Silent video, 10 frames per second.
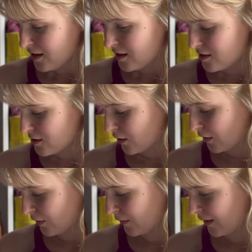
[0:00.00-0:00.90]

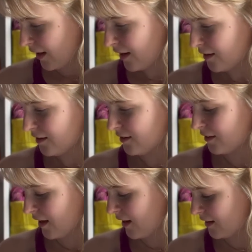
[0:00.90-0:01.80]
So yeah,
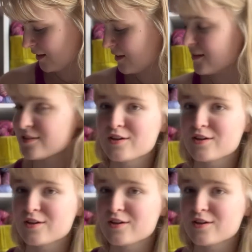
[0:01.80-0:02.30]
that is